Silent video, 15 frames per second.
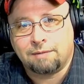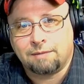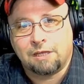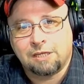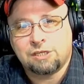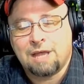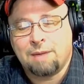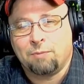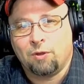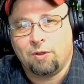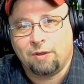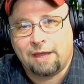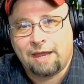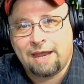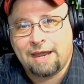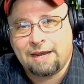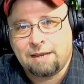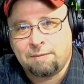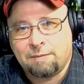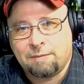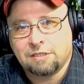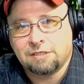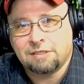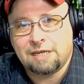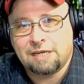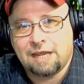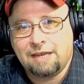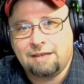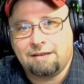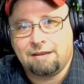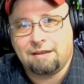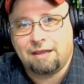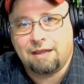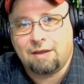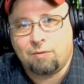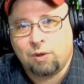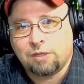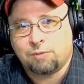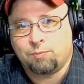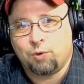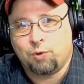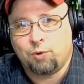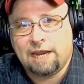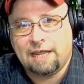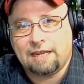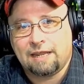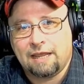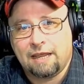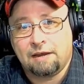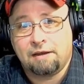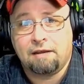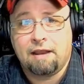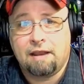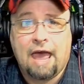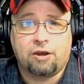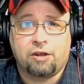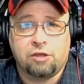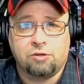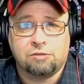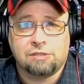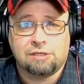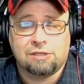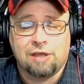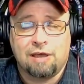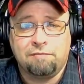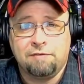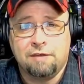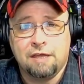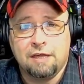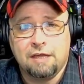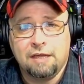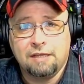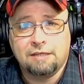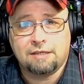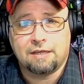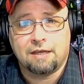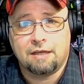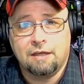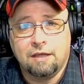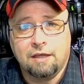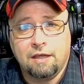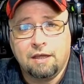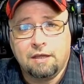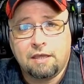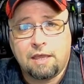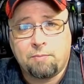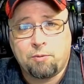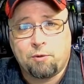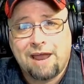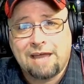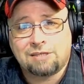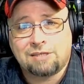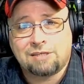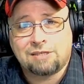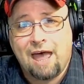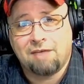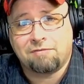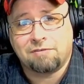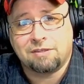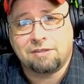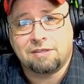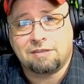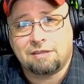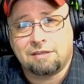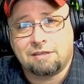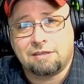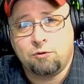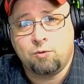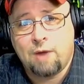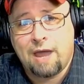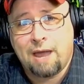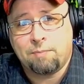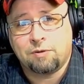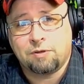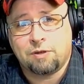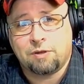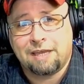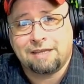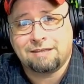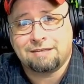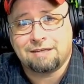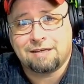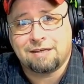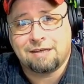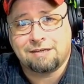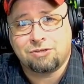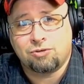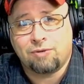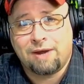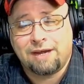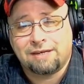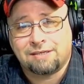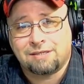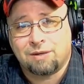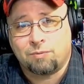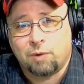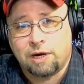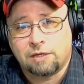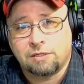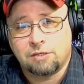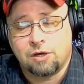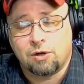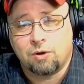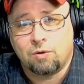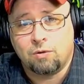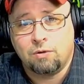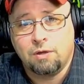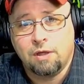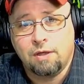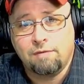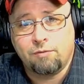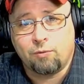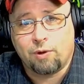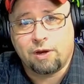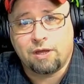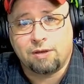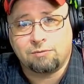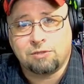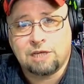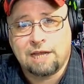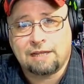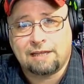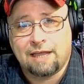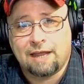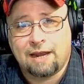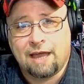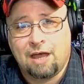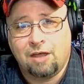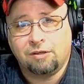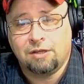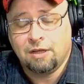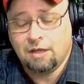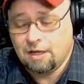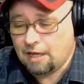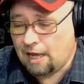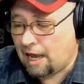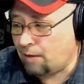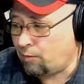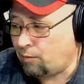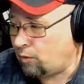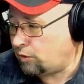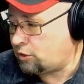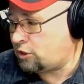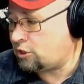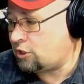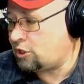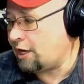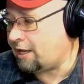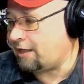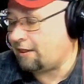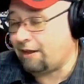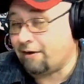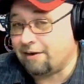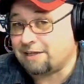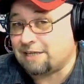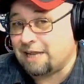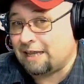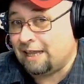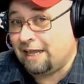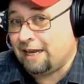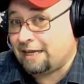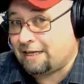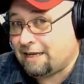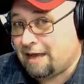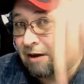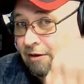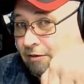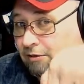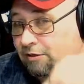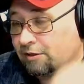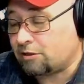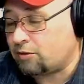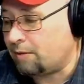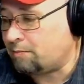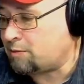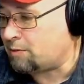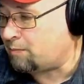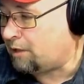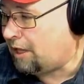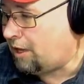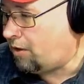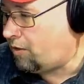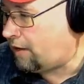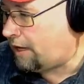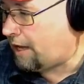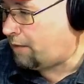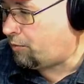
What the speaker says: assemble an emergency kit, what to put in it, and how to use the stuff to keep your ass alive and if you happen to get stranded somewhere. So if you want to come check that out, there is a link down in the description below, and I